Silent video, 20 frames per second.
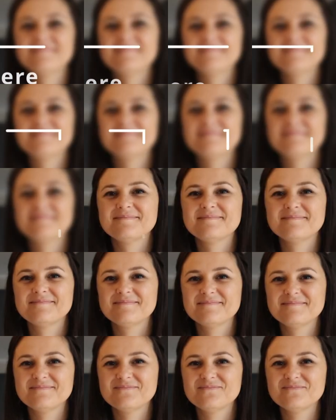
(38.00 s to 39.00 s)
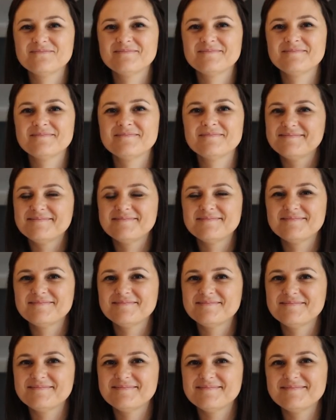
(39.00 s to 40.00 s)

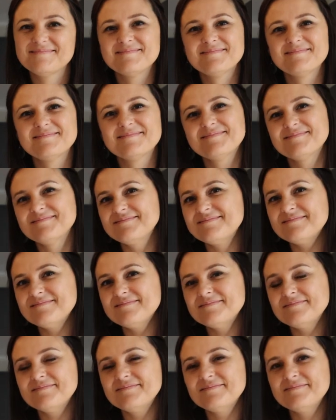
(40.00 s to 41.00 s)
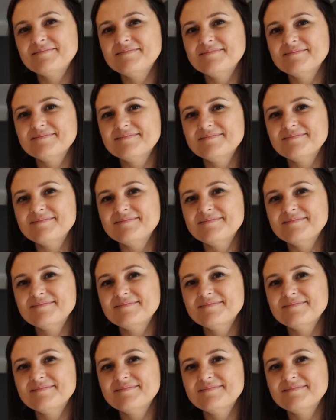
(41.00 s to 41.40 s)
No words are spoken by the person on screen.